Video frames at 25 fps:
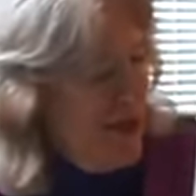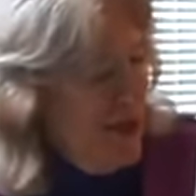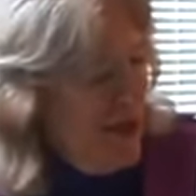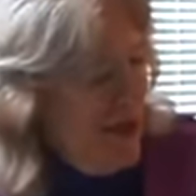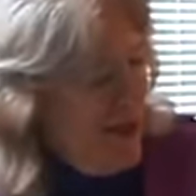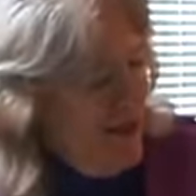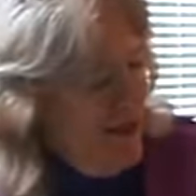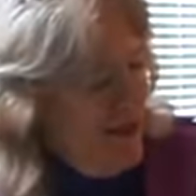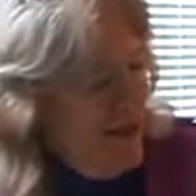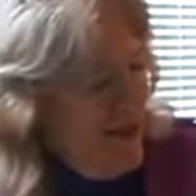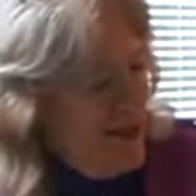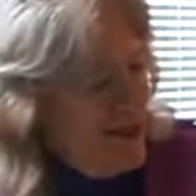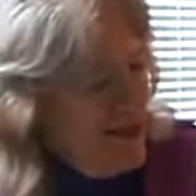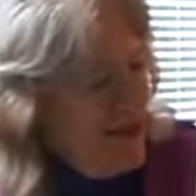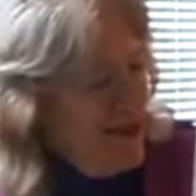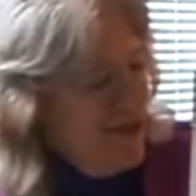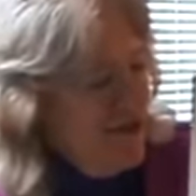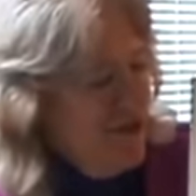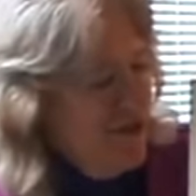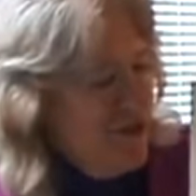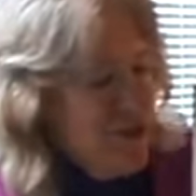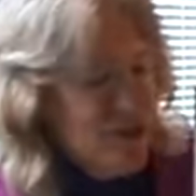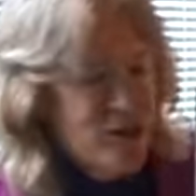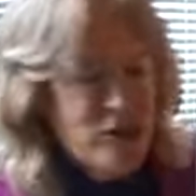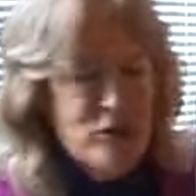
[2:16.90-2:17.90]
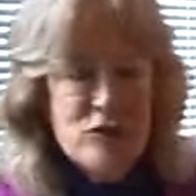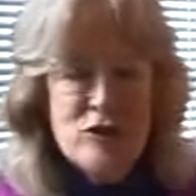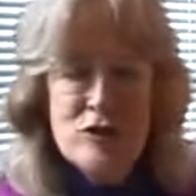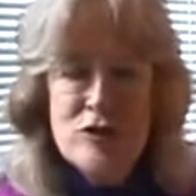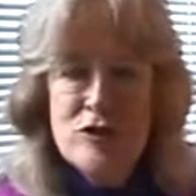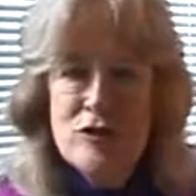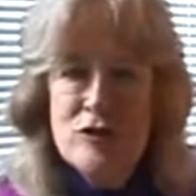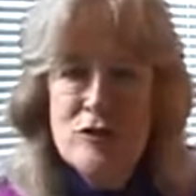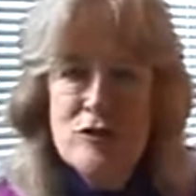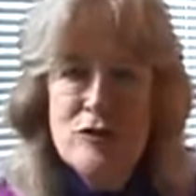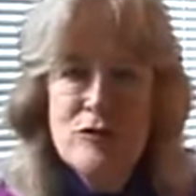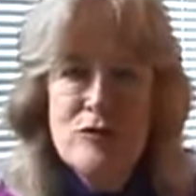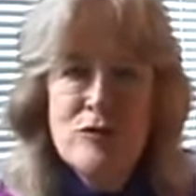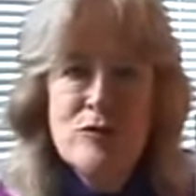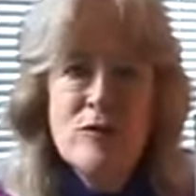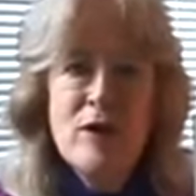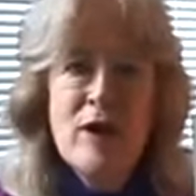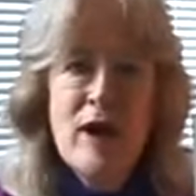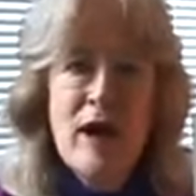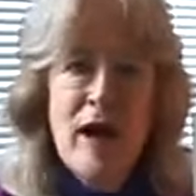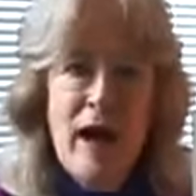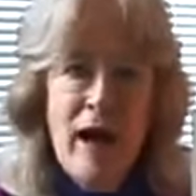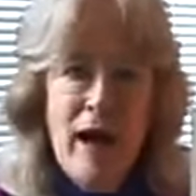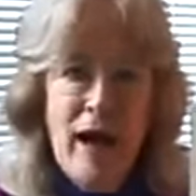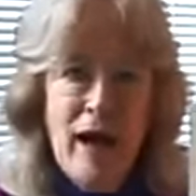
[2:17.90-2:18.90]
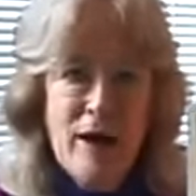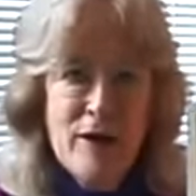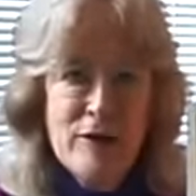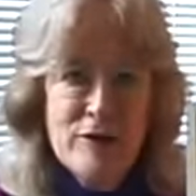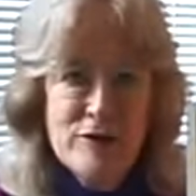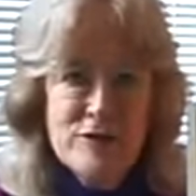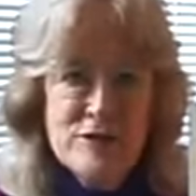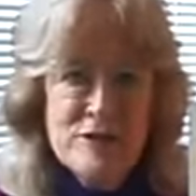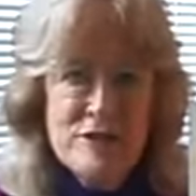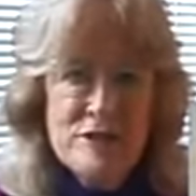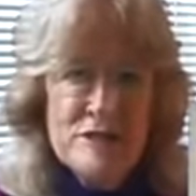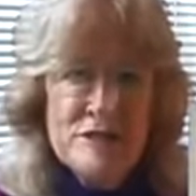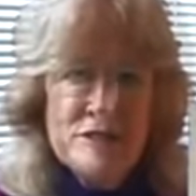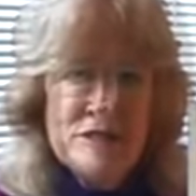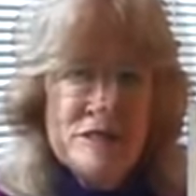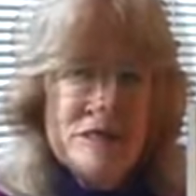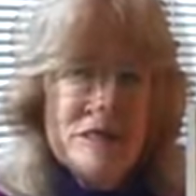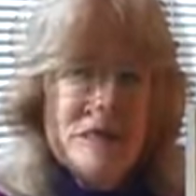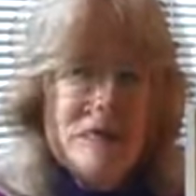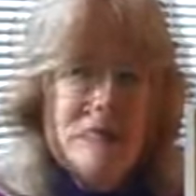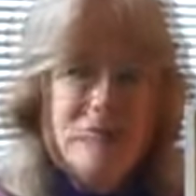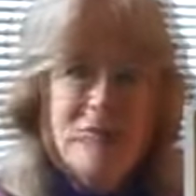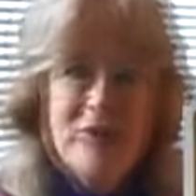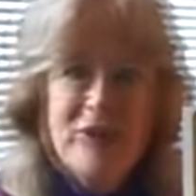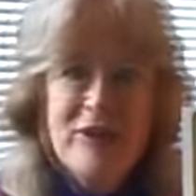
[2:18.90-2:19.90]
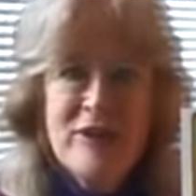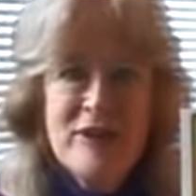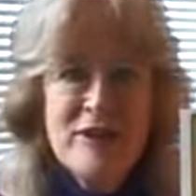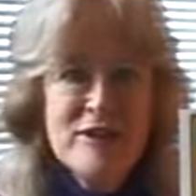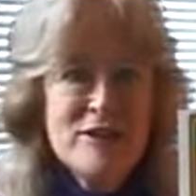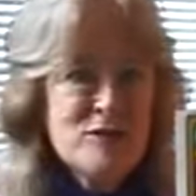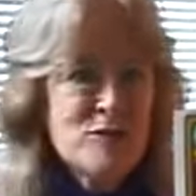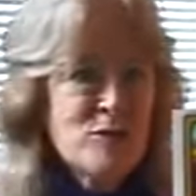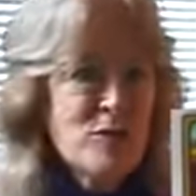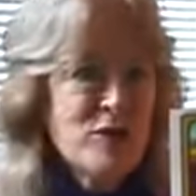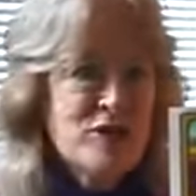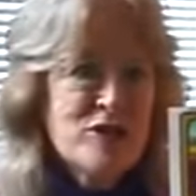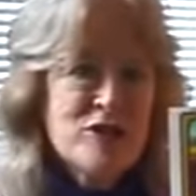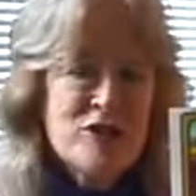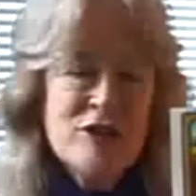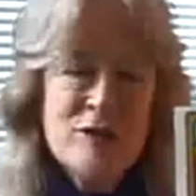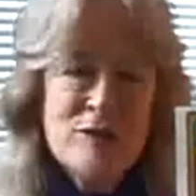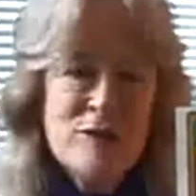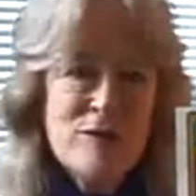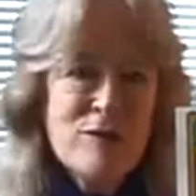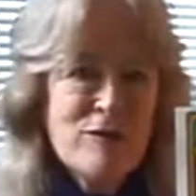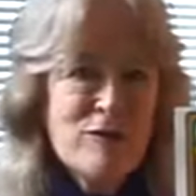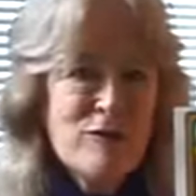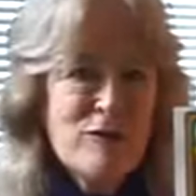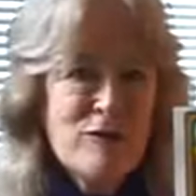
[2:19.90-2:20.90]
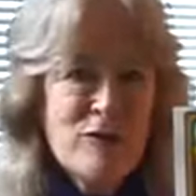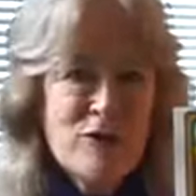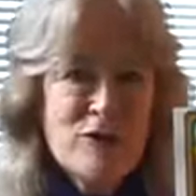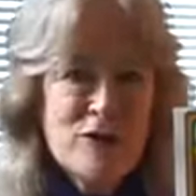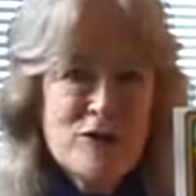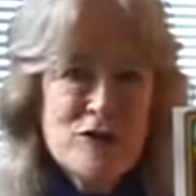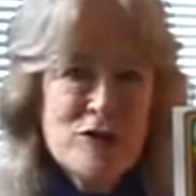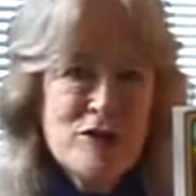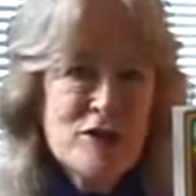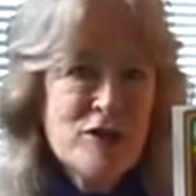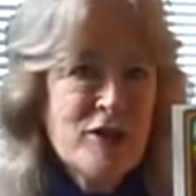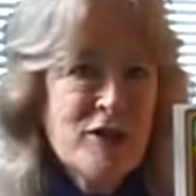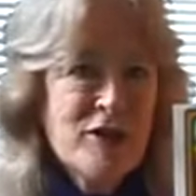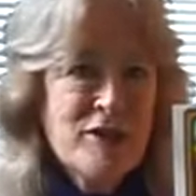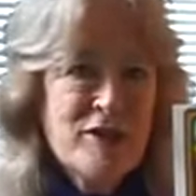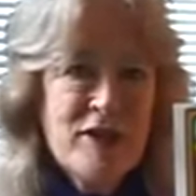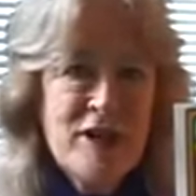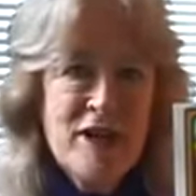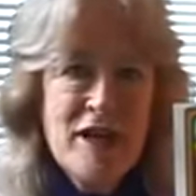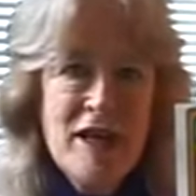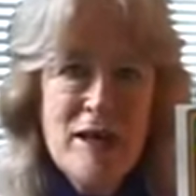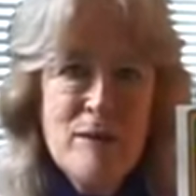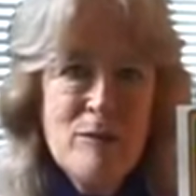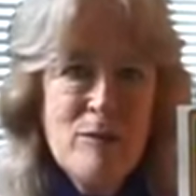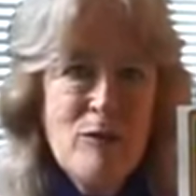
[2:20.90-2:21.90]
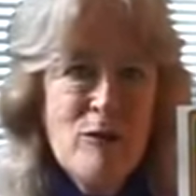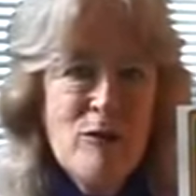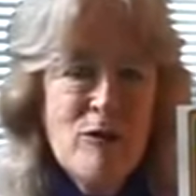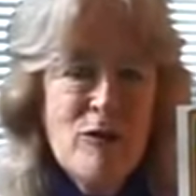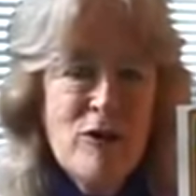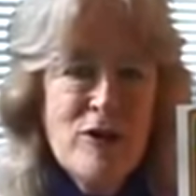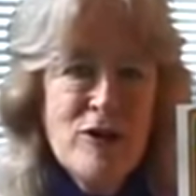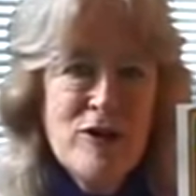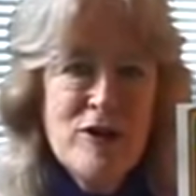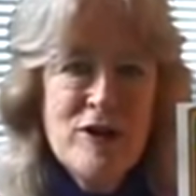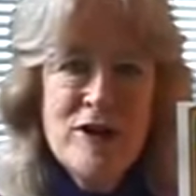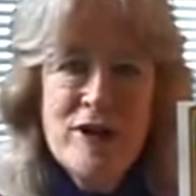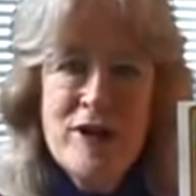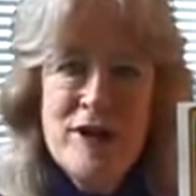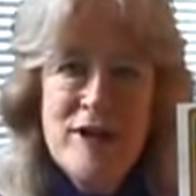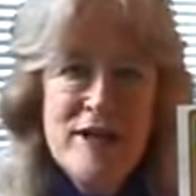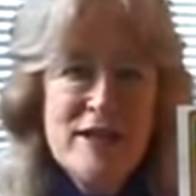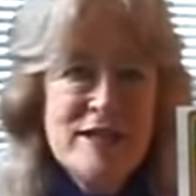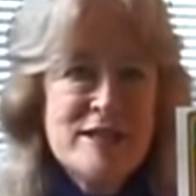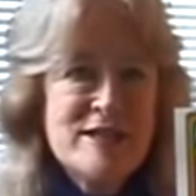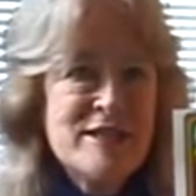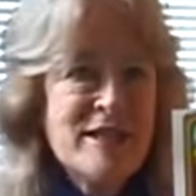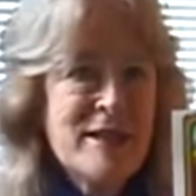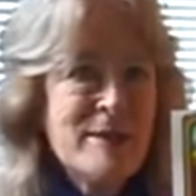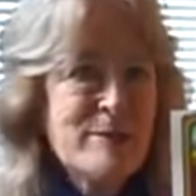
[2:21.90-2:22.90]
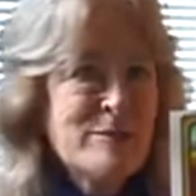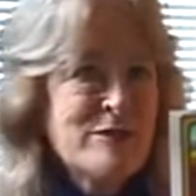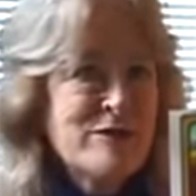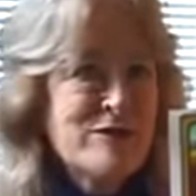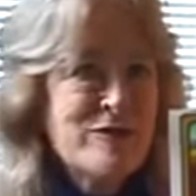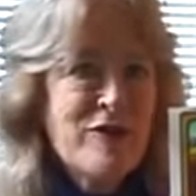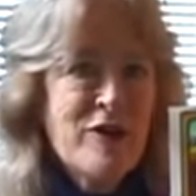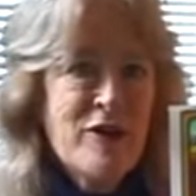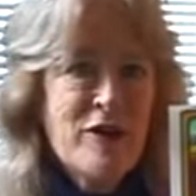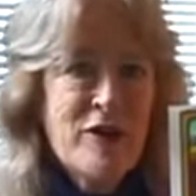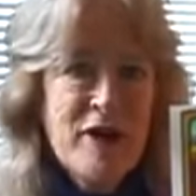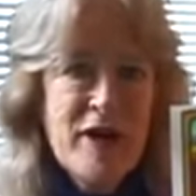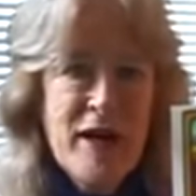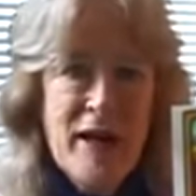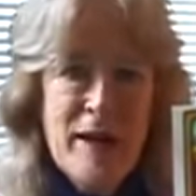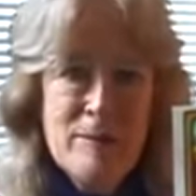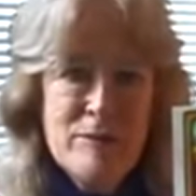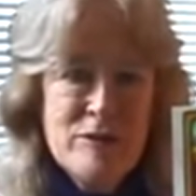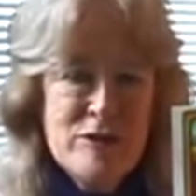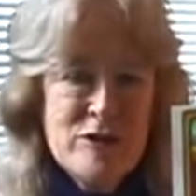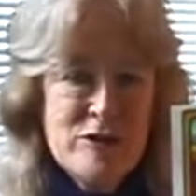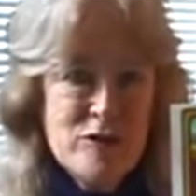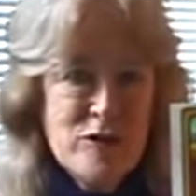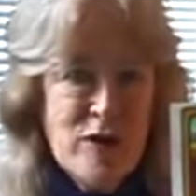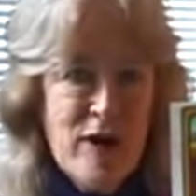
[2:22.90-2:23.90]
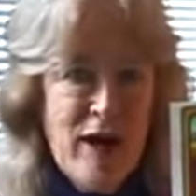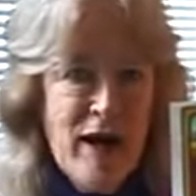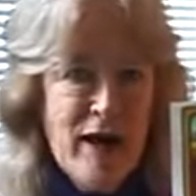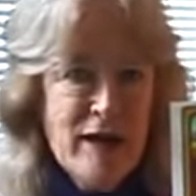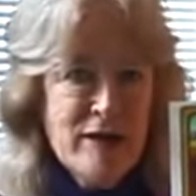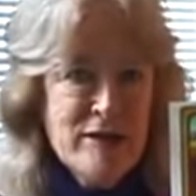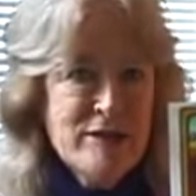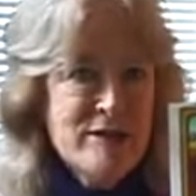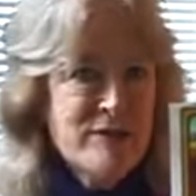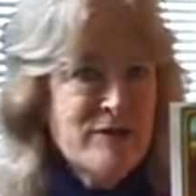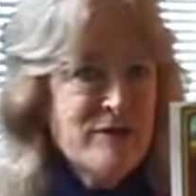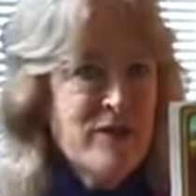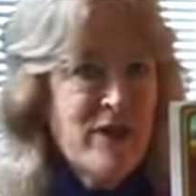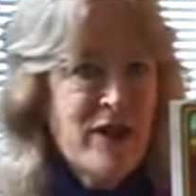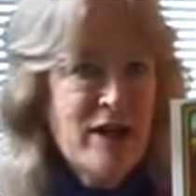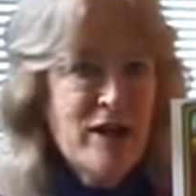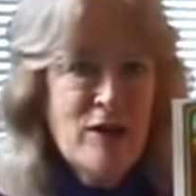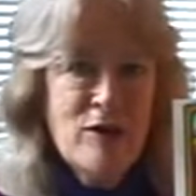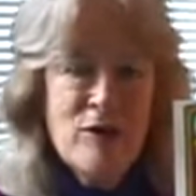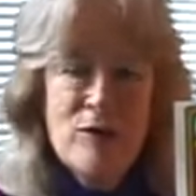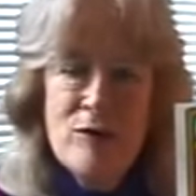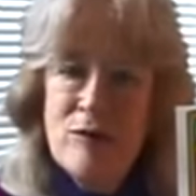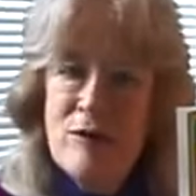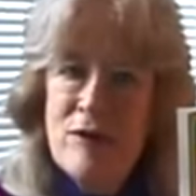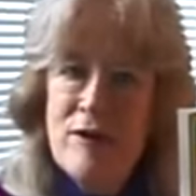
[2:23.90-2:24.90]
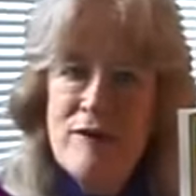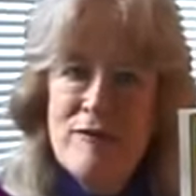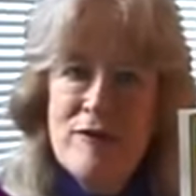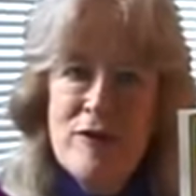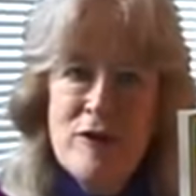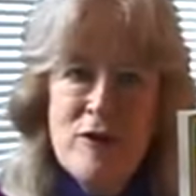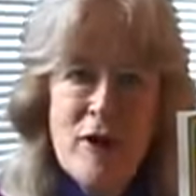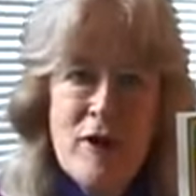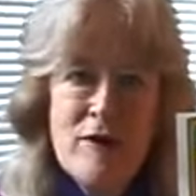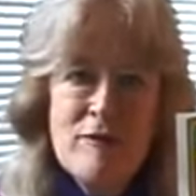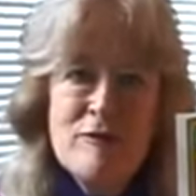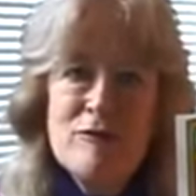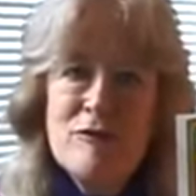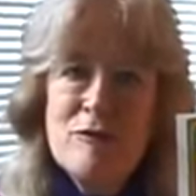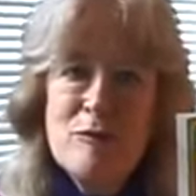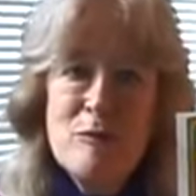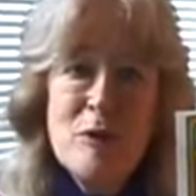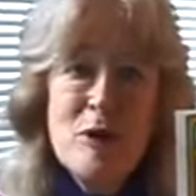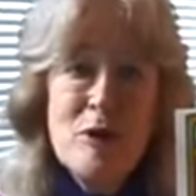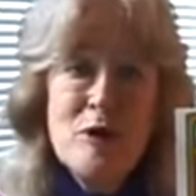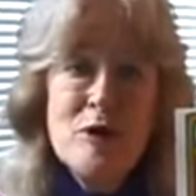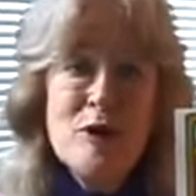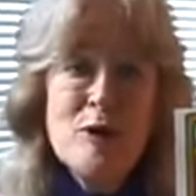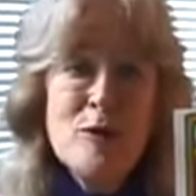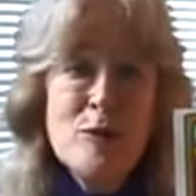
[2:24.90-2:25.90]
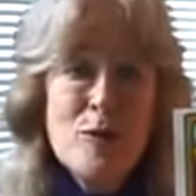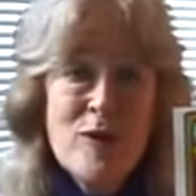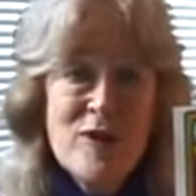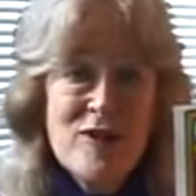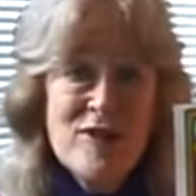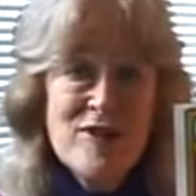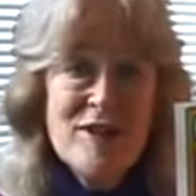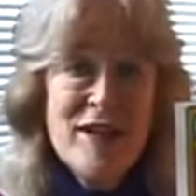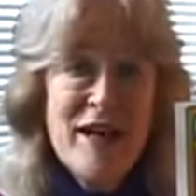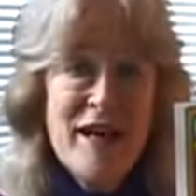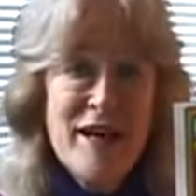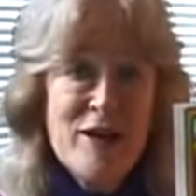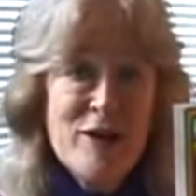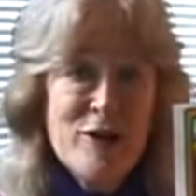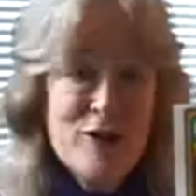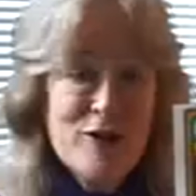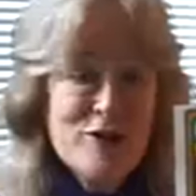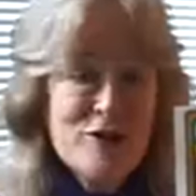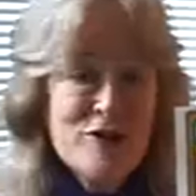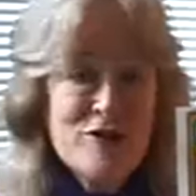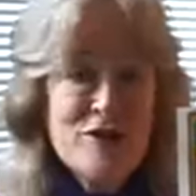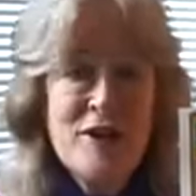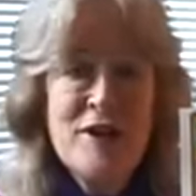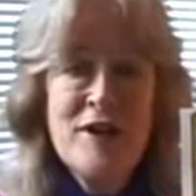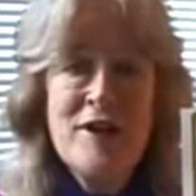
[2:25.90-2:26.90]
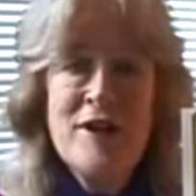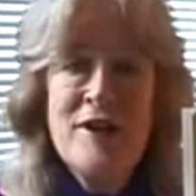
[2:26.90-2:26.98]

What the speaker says: and they live in two houses. Because when children first look at the keyboard, it seems very abstract. If they're not familiar with letters